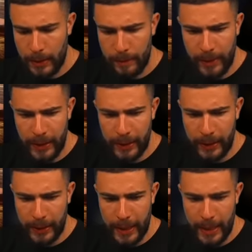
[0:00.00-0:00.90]
Man,
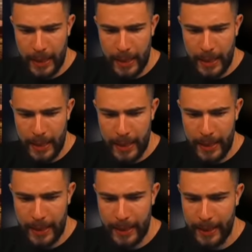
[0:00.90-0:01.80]
like, I
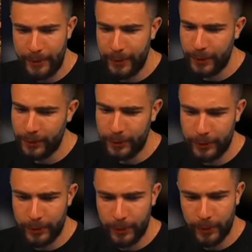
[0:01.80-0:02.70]
really want to
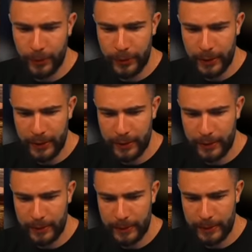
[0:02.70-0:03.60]
do one more, guys.
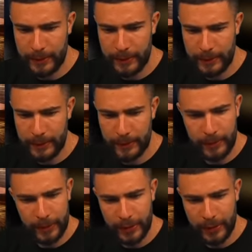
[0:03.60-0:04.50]

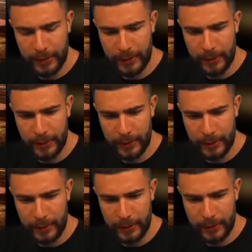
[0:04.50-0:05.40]
Yesterday's like...